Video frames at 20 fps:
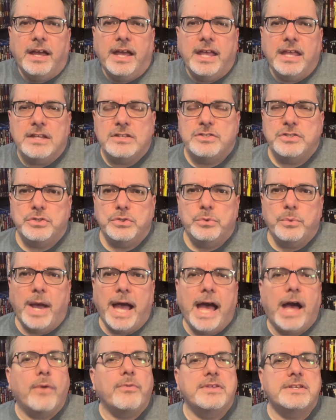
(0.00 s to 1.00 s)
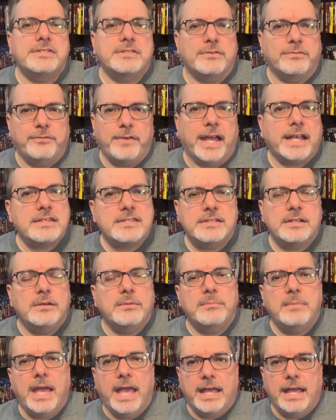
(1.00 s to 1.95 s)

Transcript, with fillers: into how this affects him